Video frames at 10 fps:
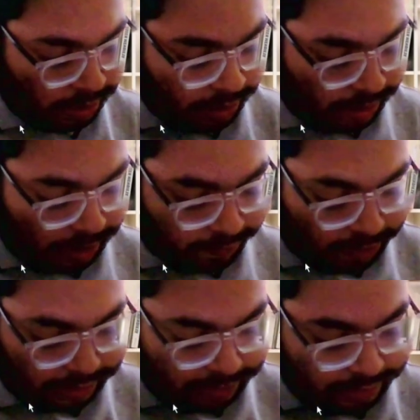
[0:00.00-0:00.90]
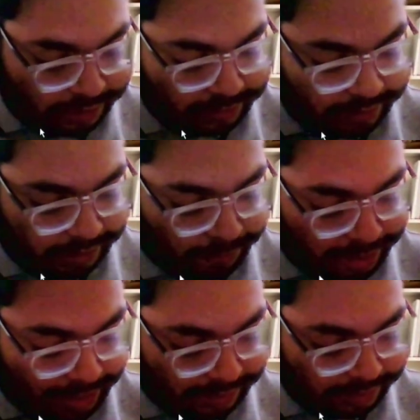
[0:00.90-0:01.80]
And what is this sigma
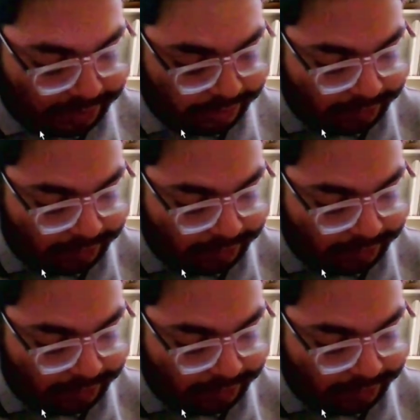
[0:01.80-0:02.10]
x?